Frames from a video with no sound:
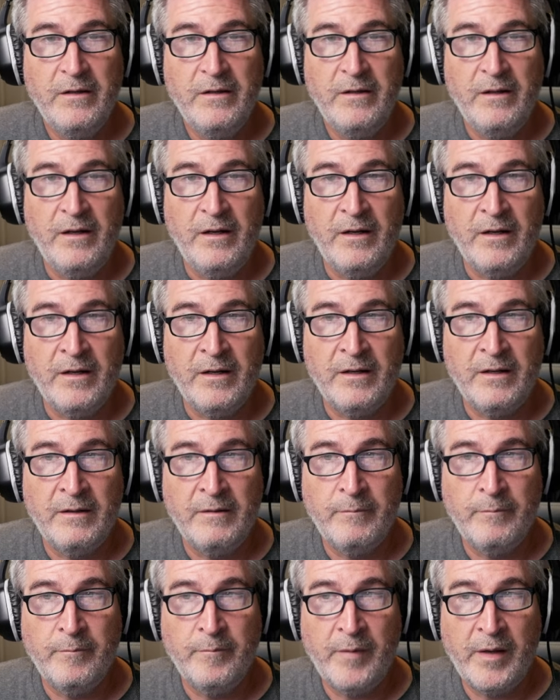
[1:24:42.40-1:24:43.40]

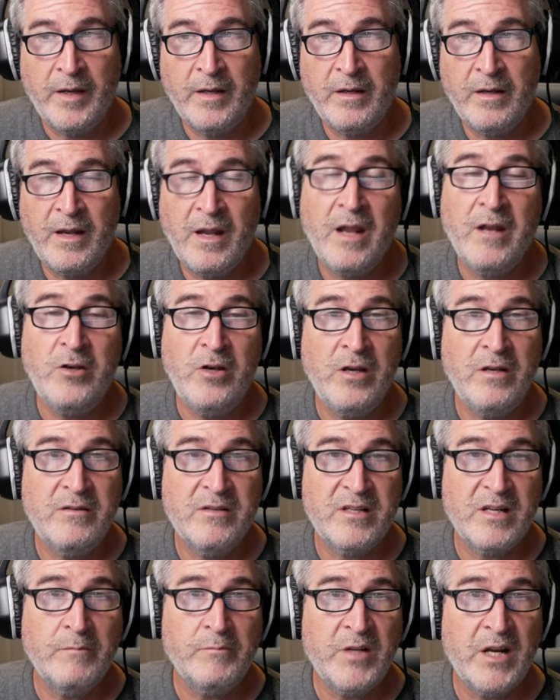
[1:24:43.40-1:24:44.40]
And
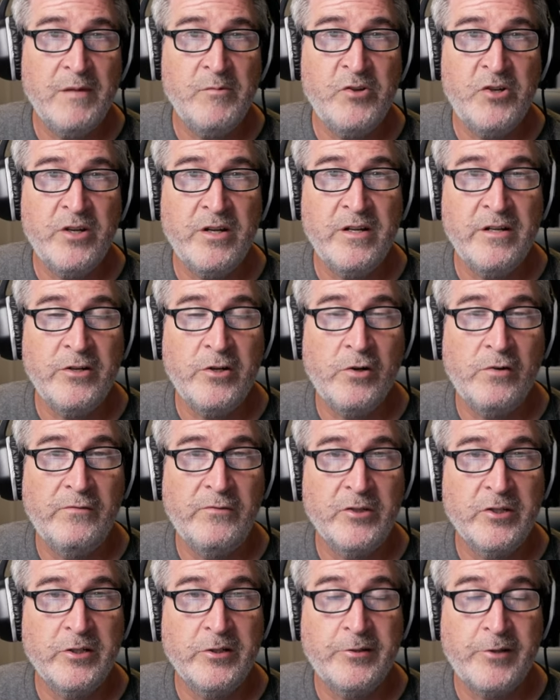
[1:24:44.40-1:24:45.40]
sometimes you can go over
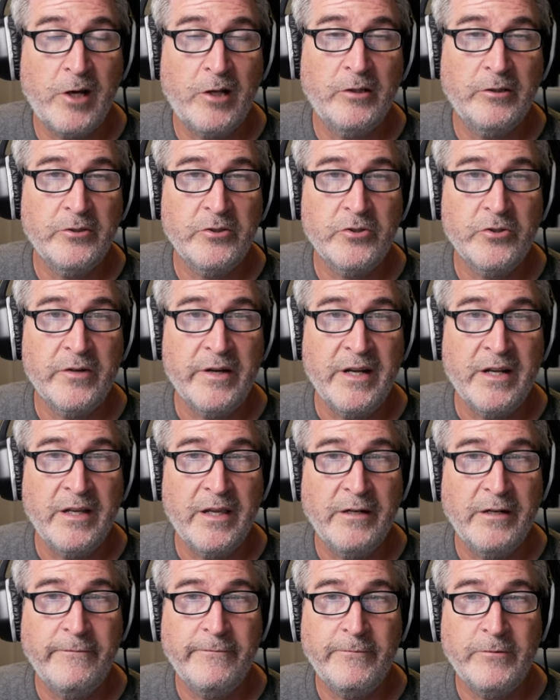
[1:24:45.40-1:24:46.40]
to Dollar Tree and get
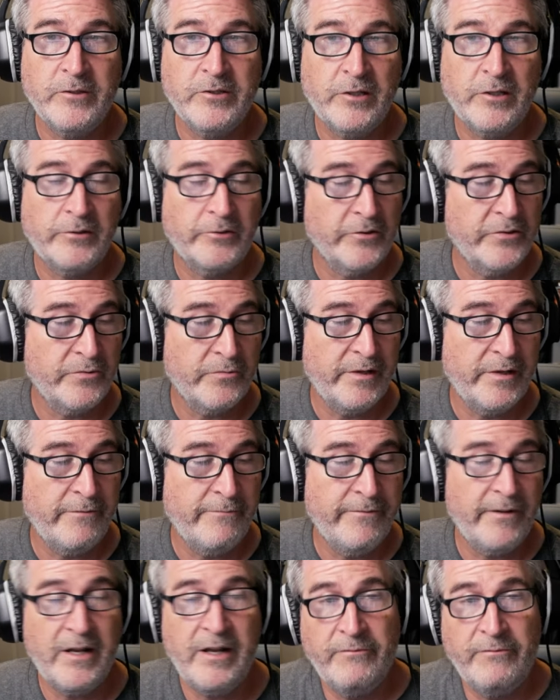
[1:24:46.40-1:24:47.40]
it for
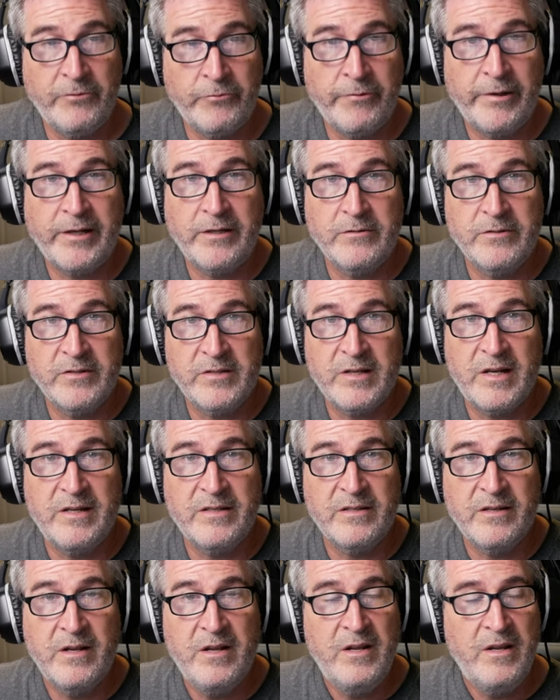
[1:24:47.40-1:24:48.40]
$1.25, a regular
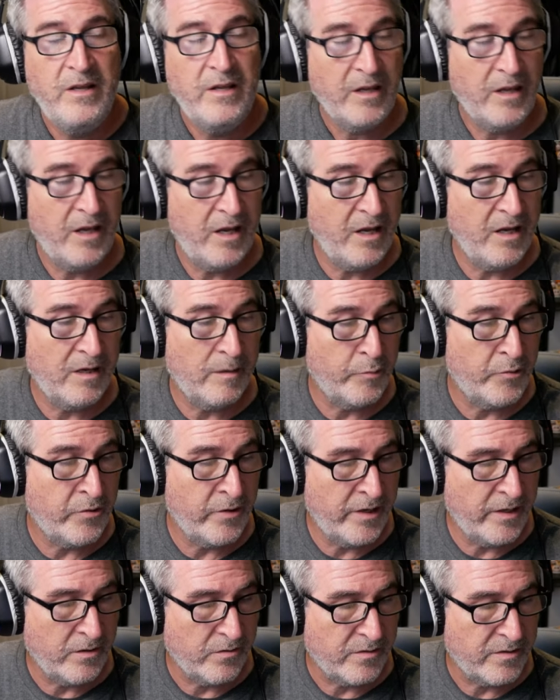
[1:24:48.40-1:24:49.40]
size can of
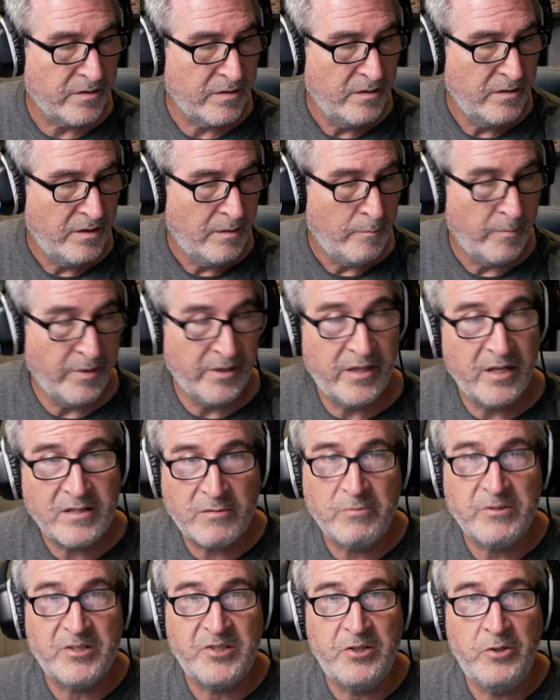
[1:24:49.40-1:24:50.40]
Pringles. But this
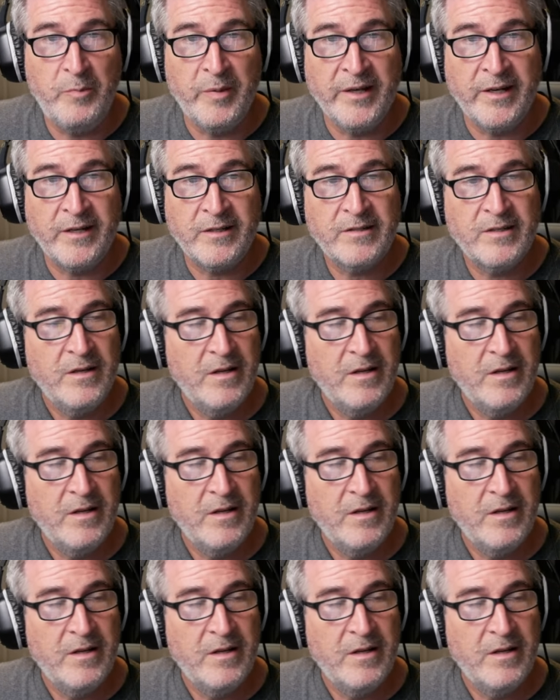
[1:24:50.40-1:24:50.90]
was $2.